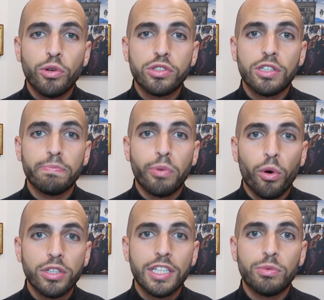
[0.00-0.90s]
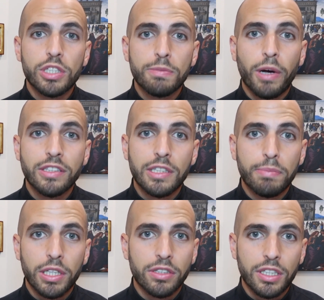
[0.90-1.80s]
most important
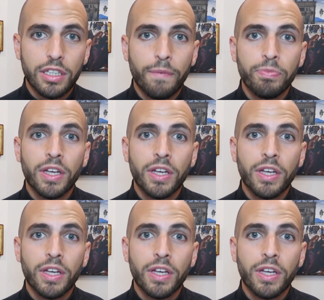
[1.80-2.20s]
responsibility